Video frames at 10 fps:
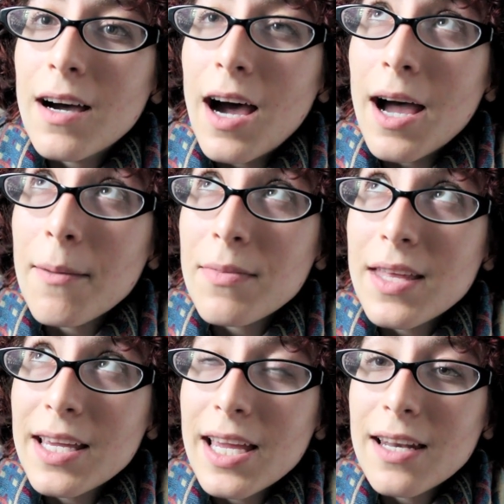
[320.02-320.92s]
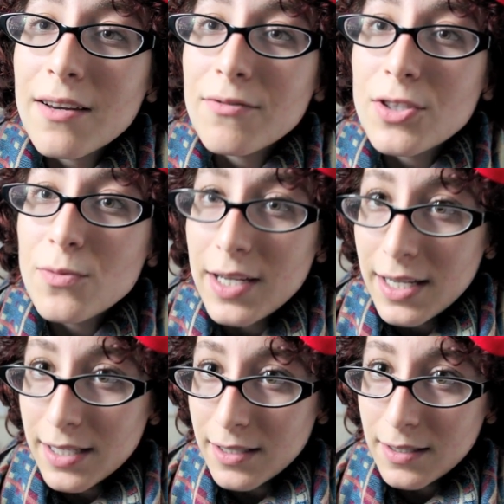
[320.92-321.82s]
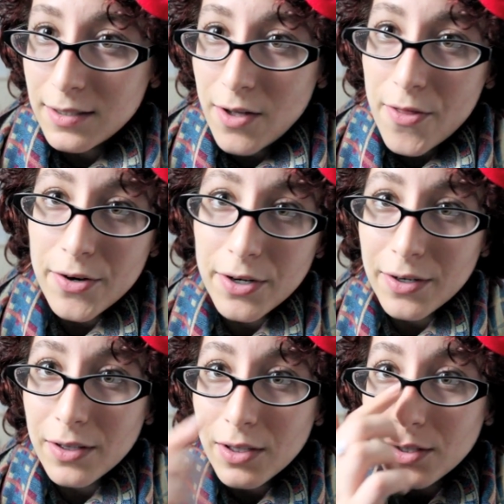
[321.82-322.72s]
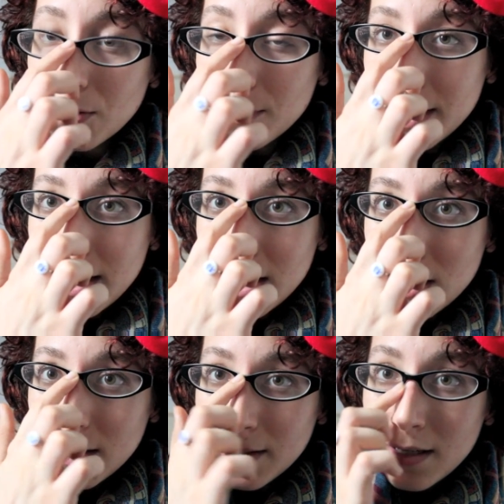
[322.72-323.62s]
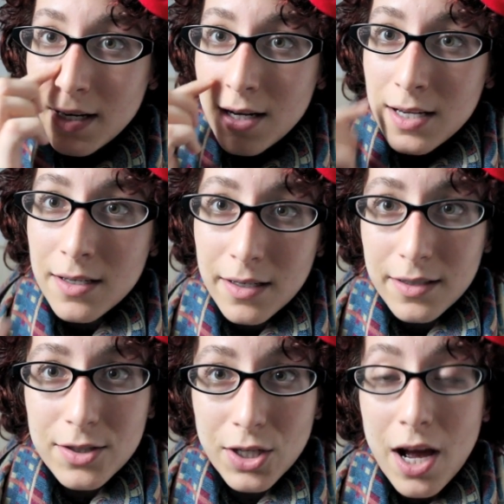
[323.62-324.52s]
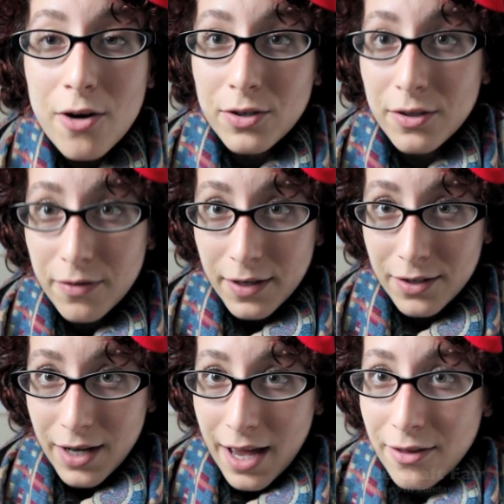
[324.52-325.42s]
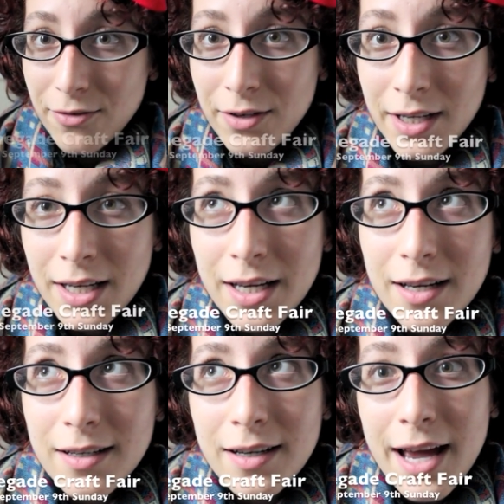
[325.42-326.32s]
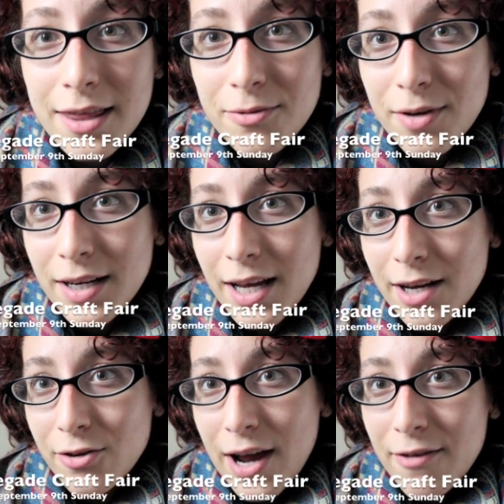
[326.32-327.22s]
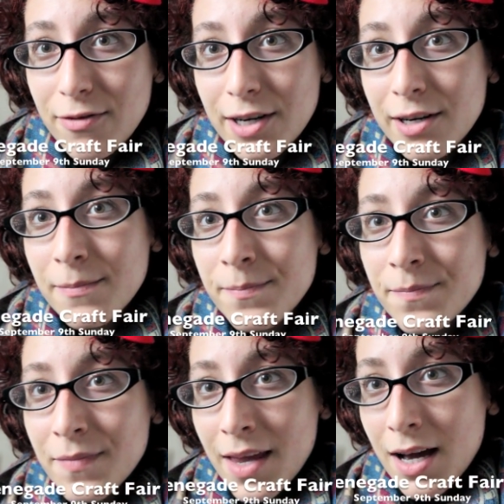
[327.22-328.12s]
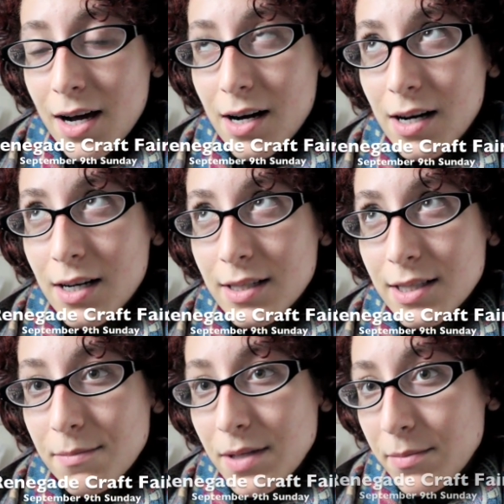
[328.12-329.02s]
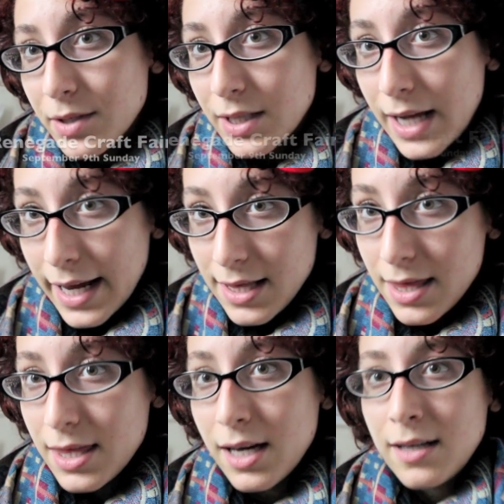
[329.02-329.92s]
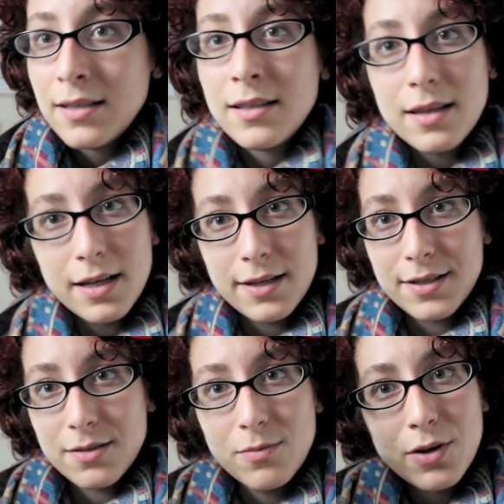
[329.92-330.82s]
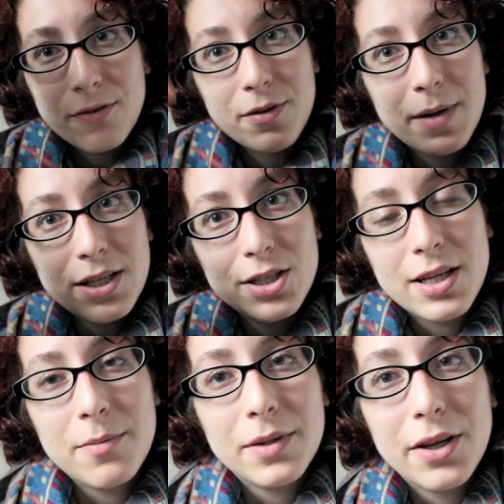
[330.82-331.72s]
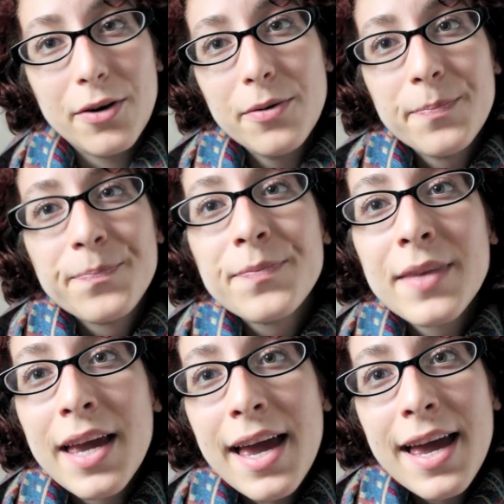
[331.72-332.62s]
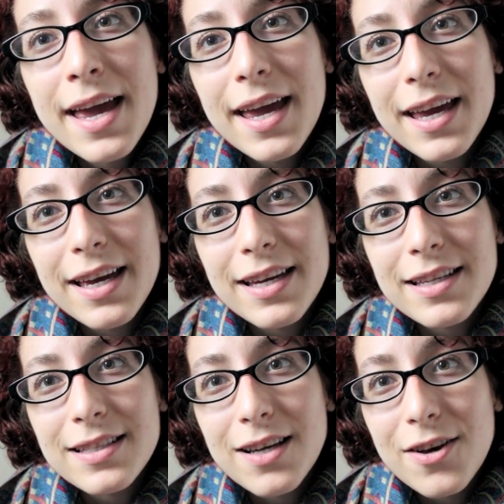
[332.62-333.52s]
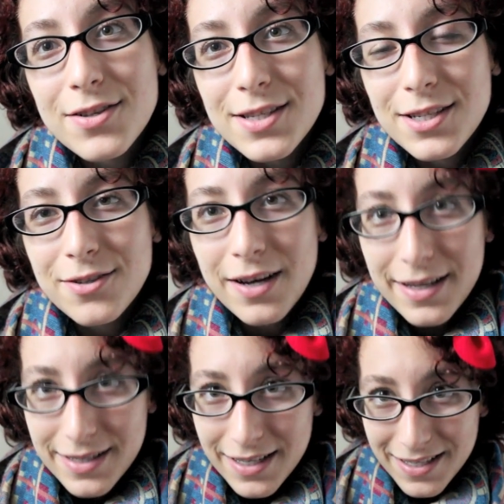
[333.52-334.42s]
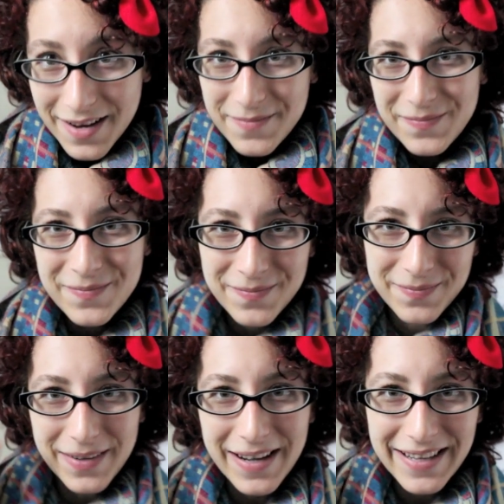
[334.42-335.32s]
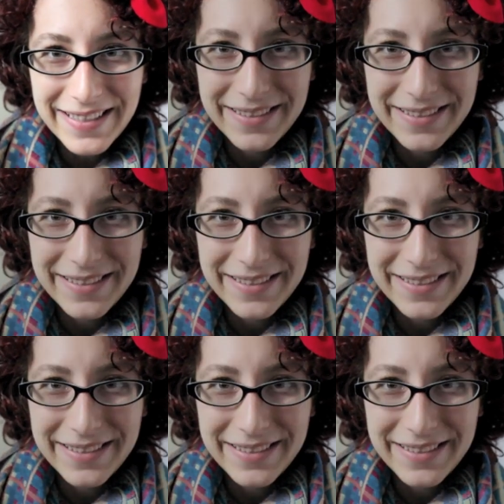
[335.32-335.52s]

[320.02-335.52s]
I'm thinking of doing another little mini Chicago Nerdfighter gathering at the Renegade Craft Fair on September 9th. There's more information down below, and I'll see you guys next time. Bye!